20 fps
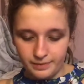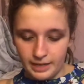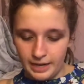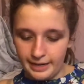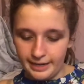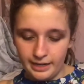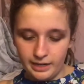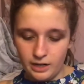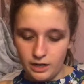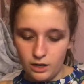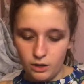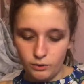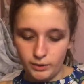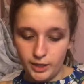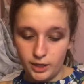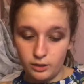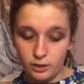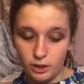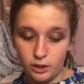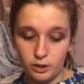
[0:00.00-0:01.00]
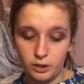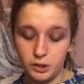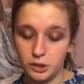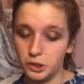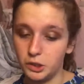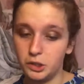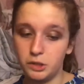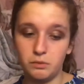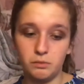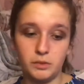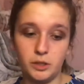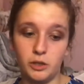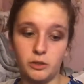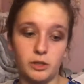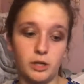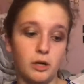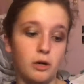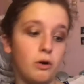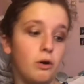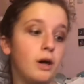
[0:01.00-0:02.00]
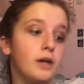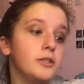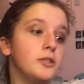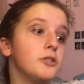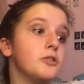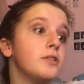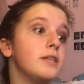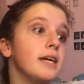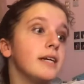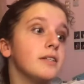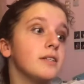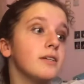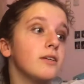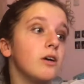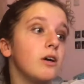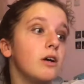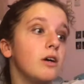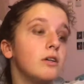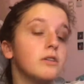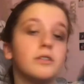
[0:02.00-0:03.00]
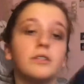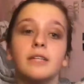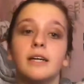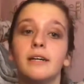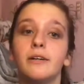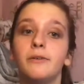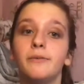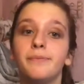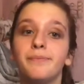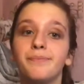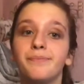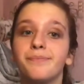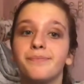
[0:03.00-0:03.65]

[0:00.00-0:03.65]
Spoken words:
And you know, your girl understands it all, so...